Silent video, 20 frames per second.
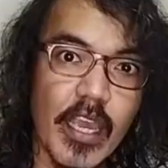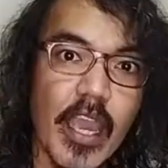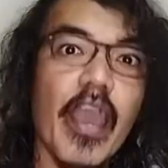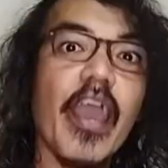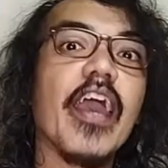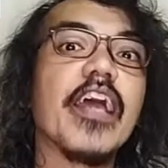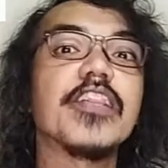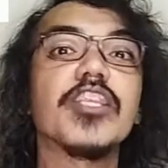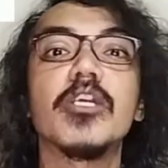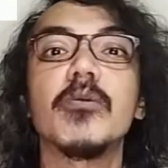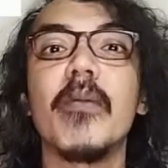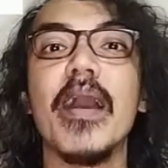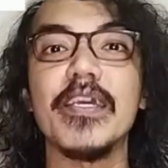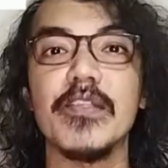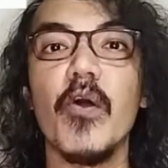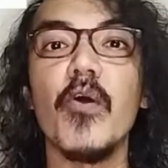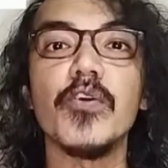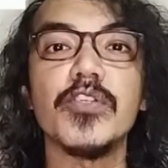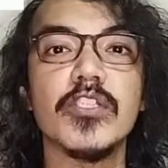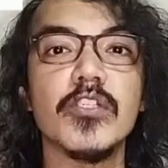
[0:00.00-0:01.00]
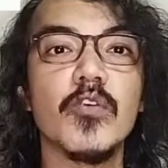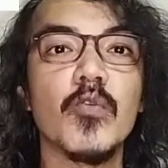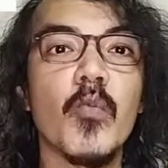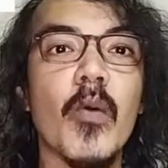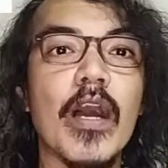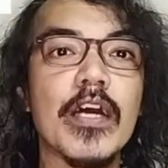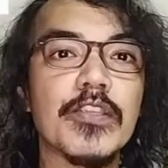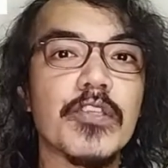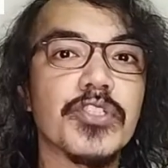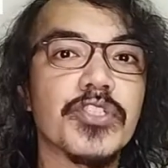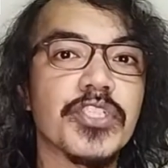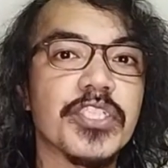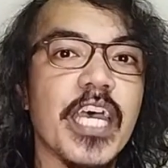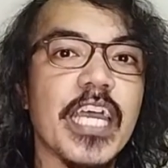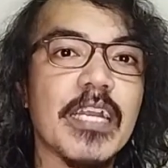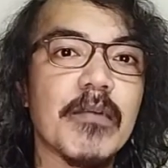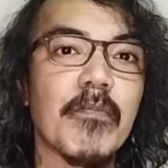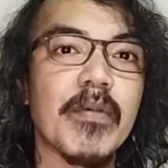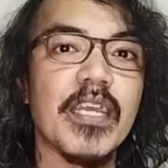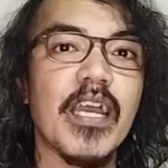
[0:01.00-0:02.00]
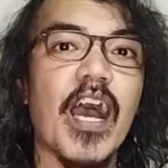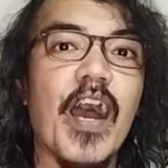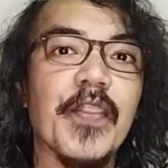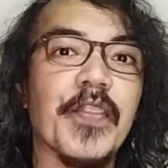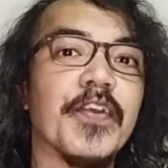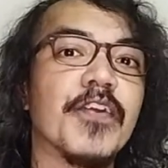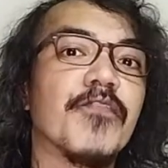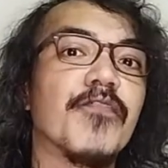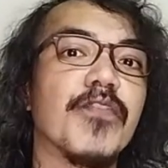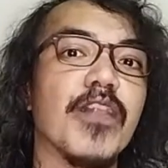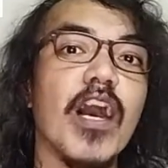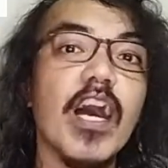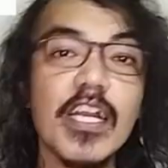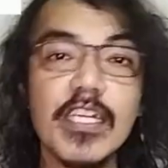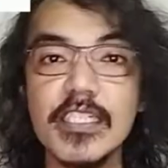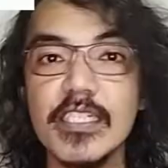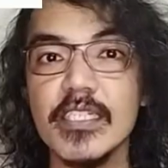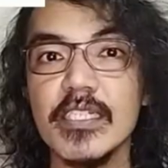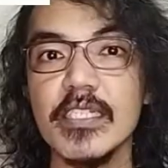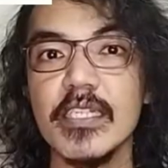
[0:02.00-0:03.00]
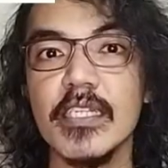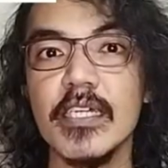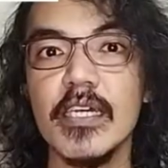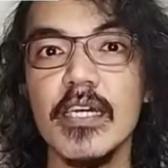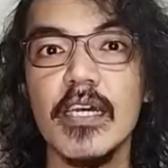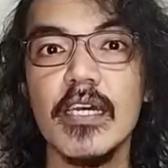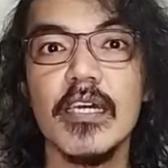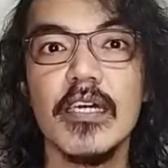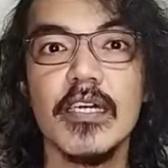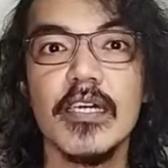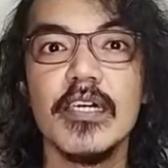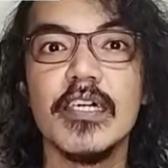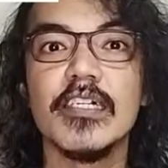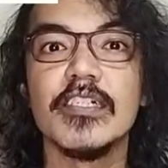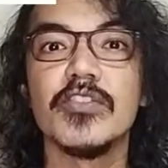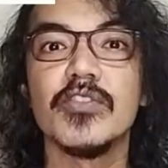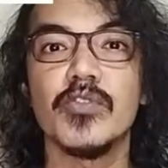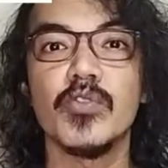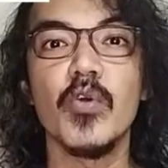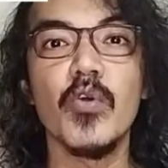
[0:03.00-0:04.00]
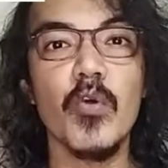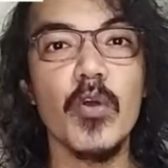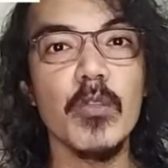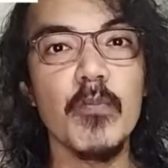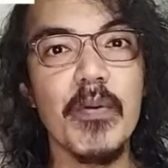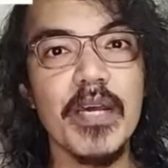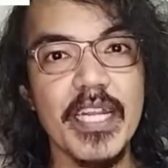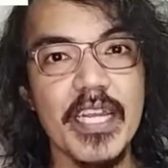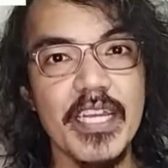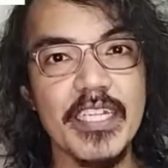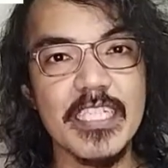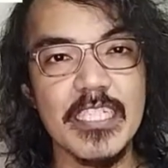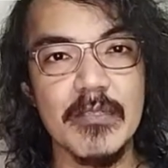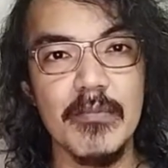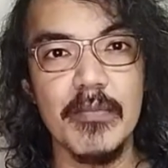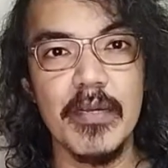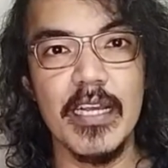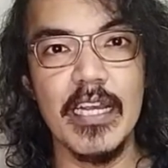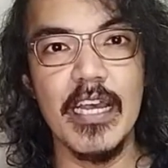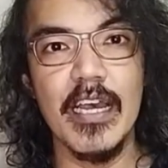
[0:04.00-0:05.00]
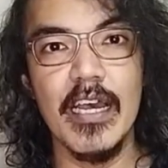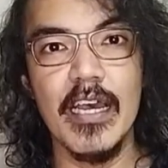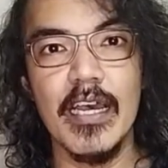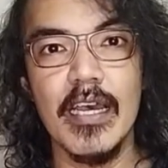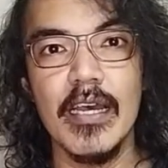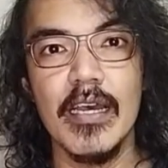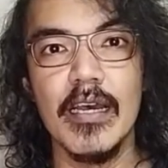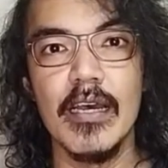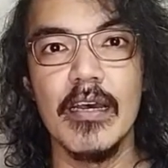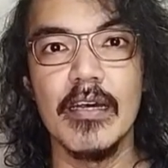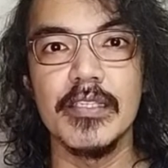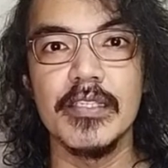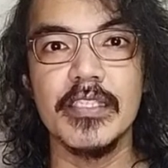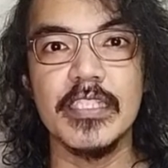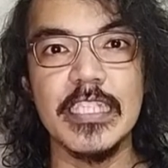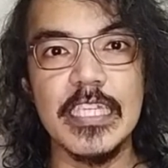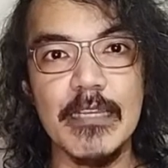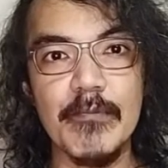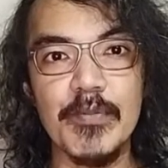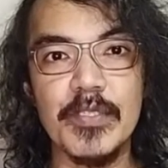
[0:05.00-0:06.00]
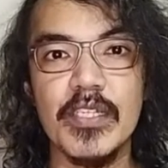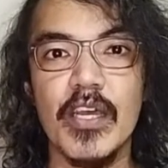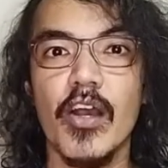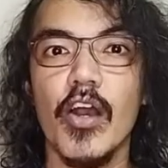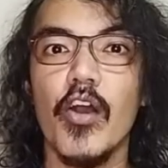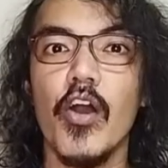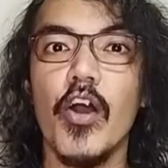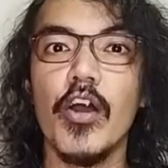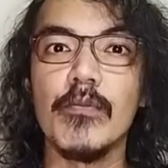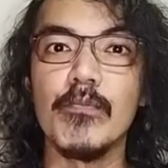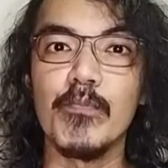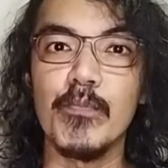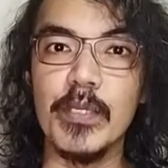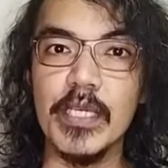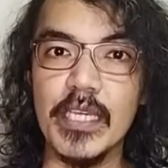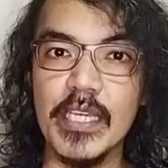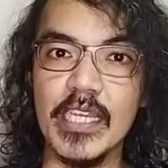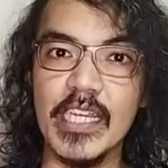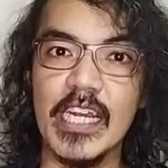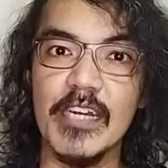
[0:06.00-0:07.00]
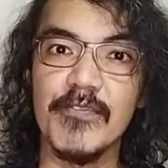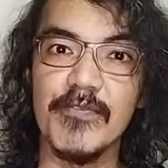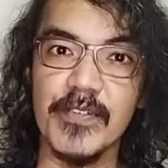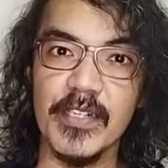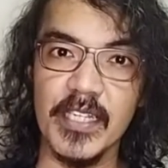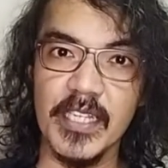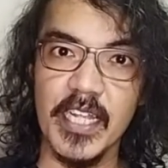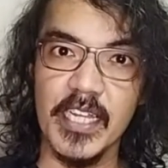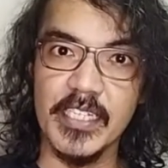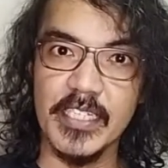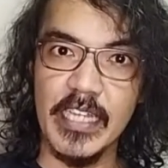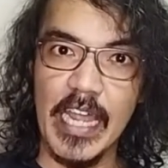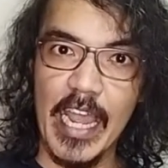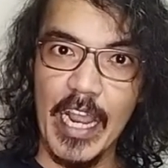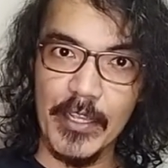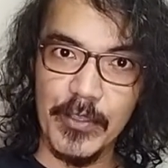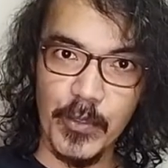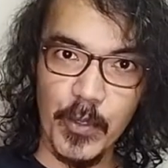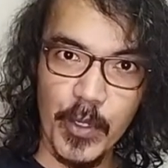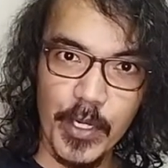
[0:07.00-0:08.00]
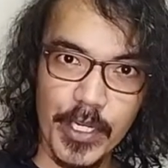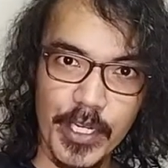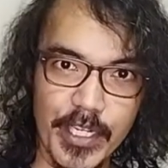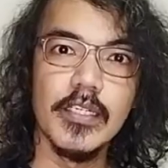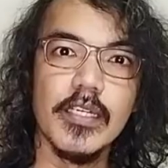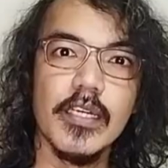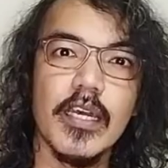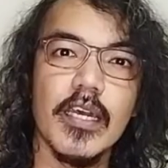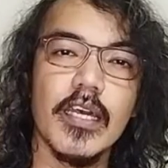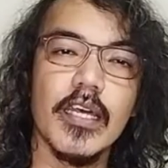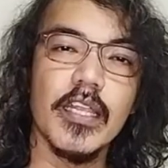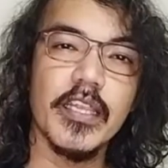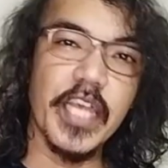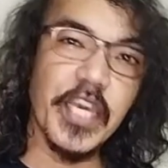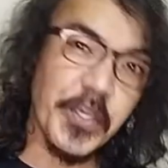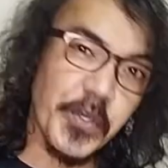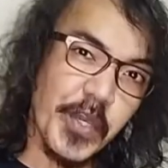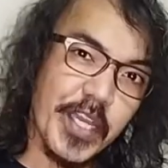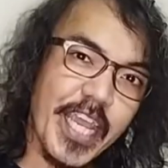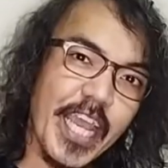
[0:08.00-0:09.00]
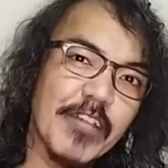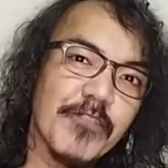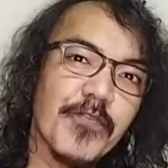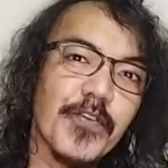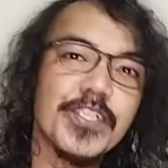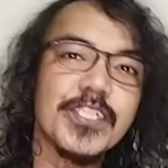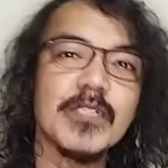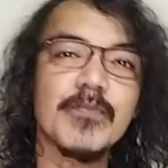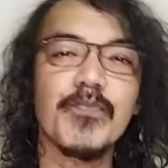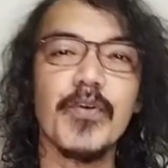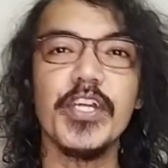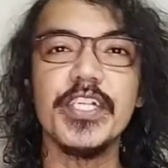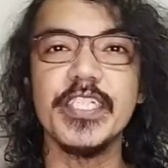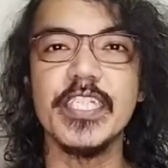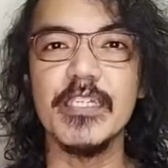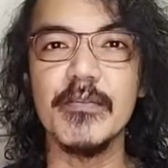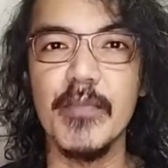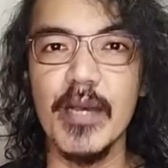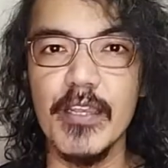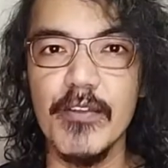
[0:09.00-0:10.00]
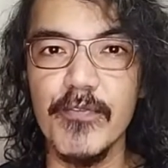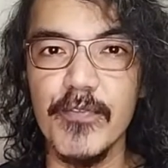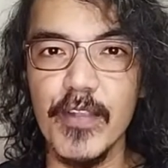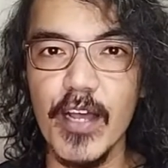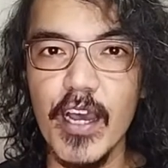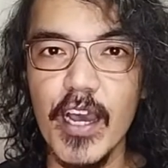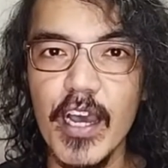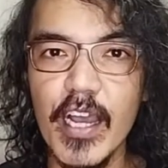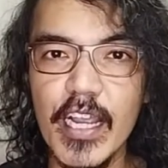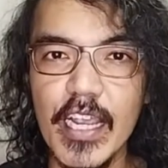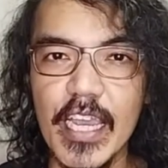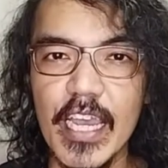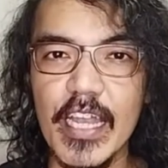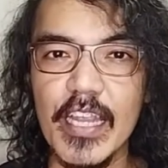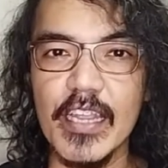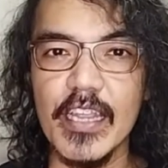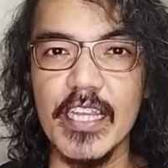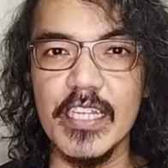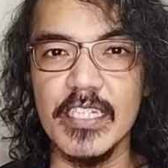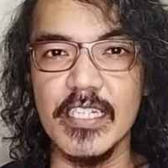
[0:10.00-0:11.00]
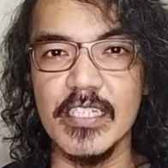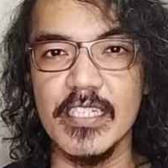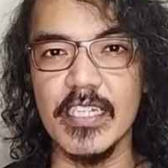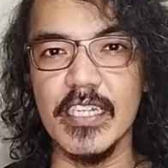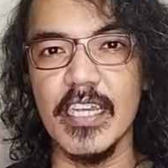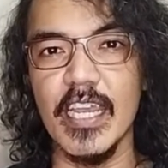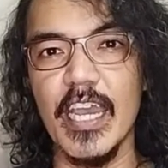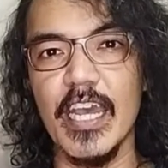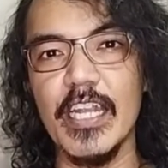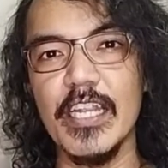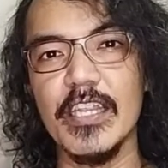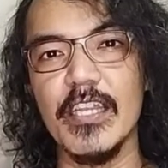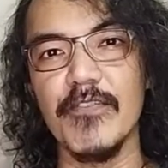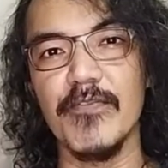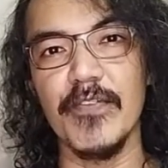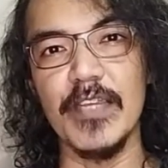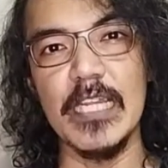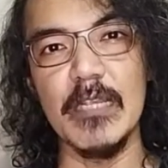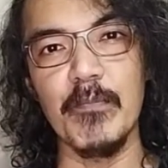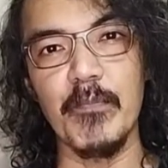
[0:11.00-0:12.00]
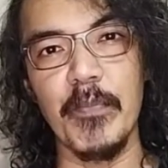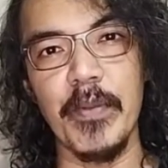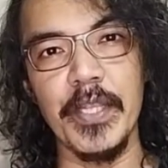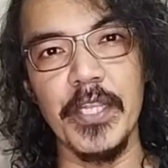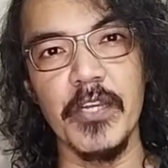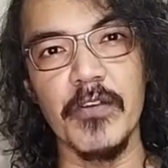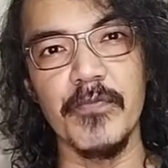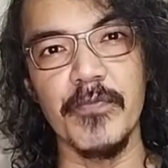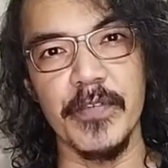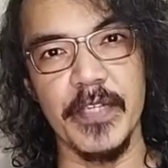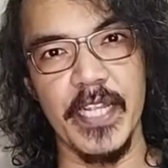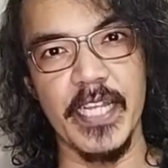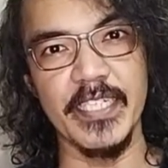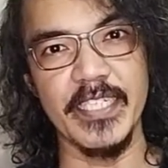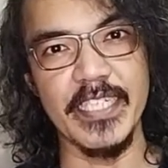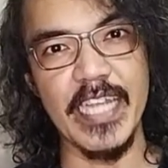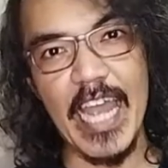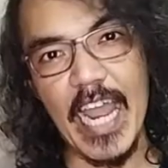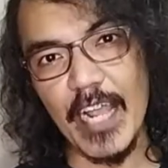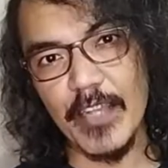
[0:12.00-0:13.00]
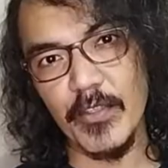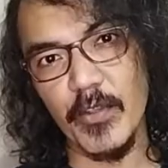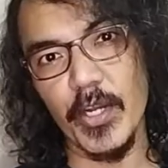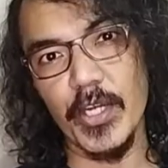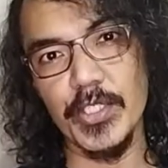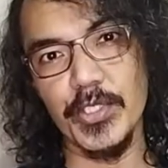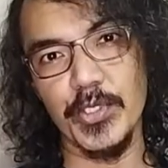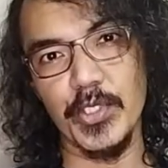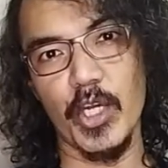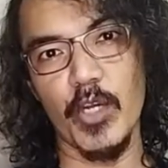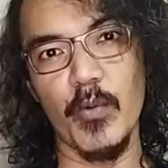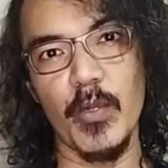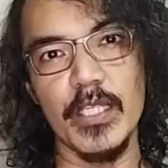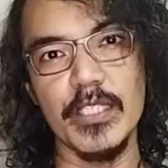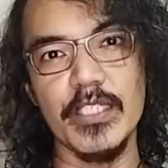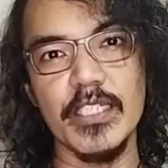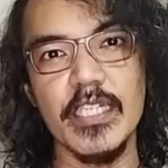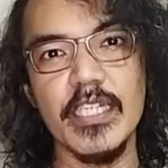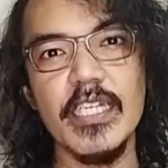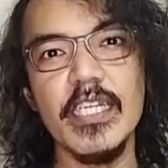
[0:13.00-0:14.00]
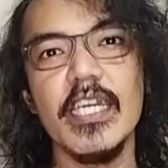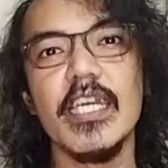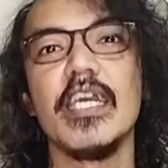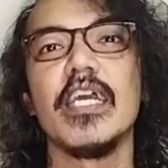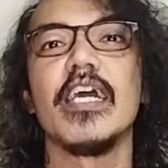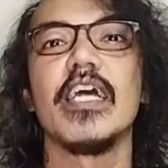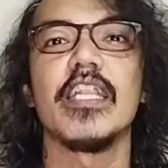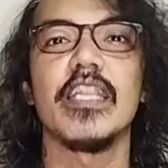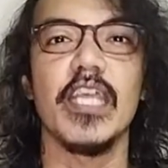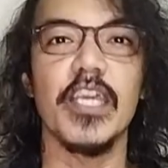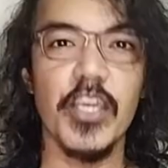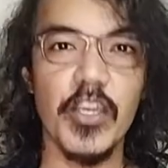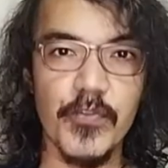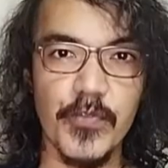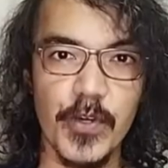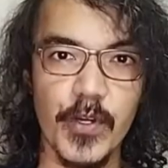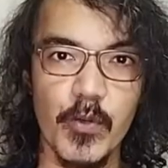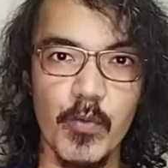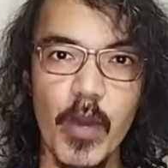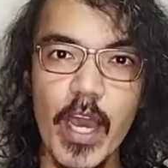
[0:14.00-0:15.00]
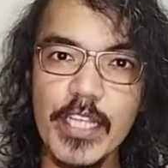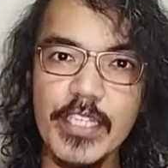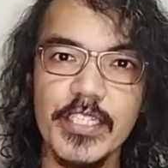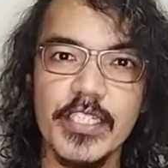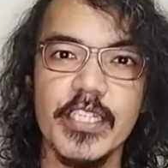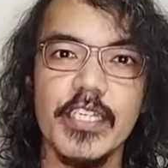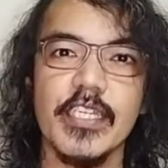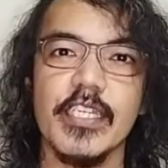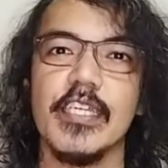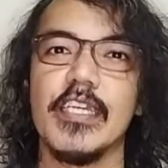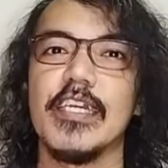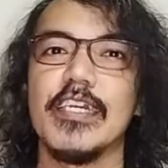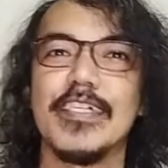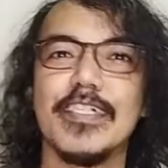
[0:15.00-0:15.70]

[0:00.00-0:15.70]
And you might also want to check my other vlogs tungkol pa rin sa mga tips on being a freelance actor. Thank you again for supporting my vlog, and this is again the Filipino freelance actor, Joel G. Thank you for watching.